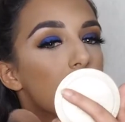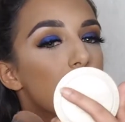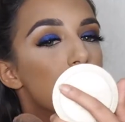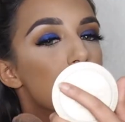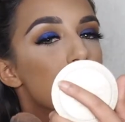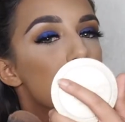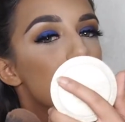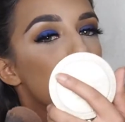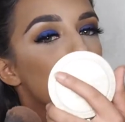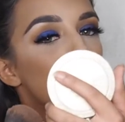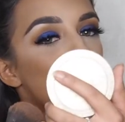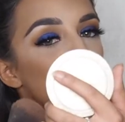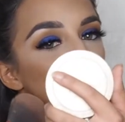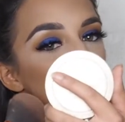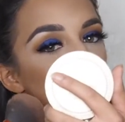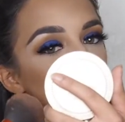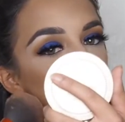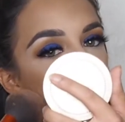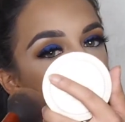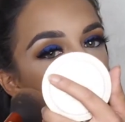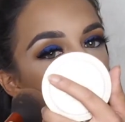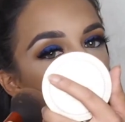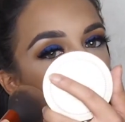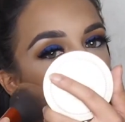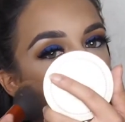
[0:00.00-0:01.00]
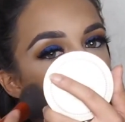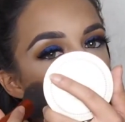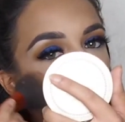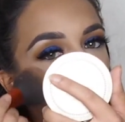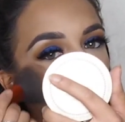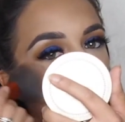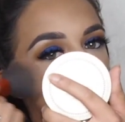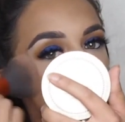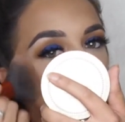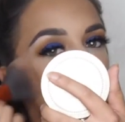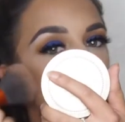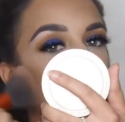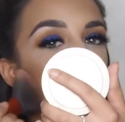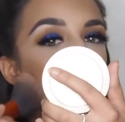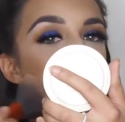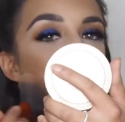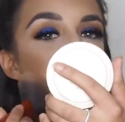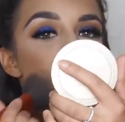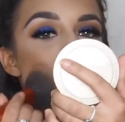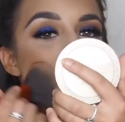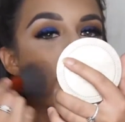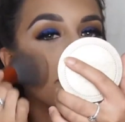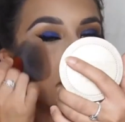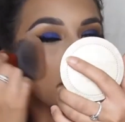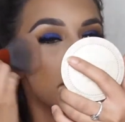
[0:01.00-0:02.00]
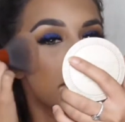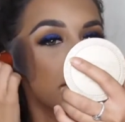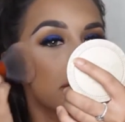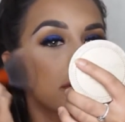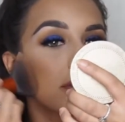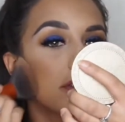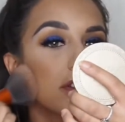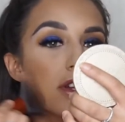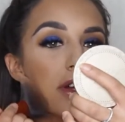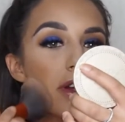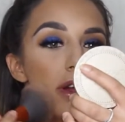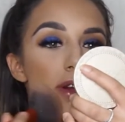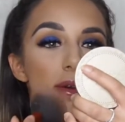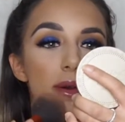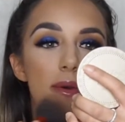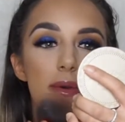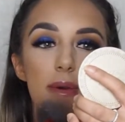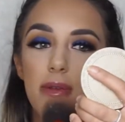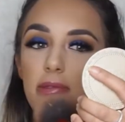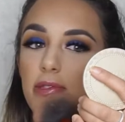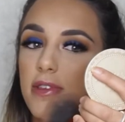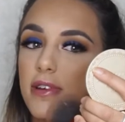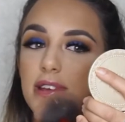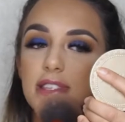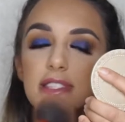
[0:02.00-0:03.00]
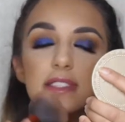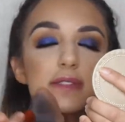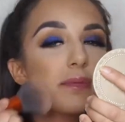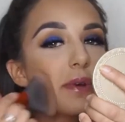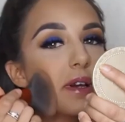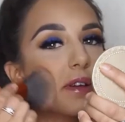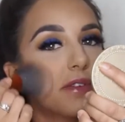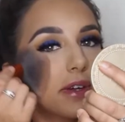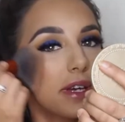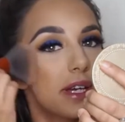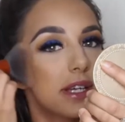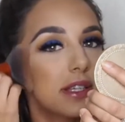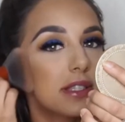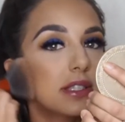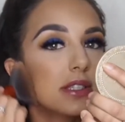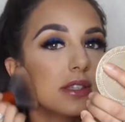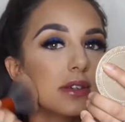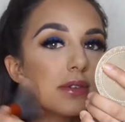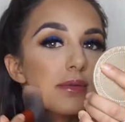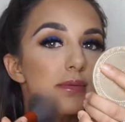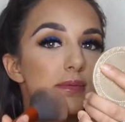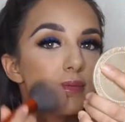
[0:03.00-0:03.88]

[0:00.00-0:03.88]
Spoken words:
going to dab that onto the rest of my face.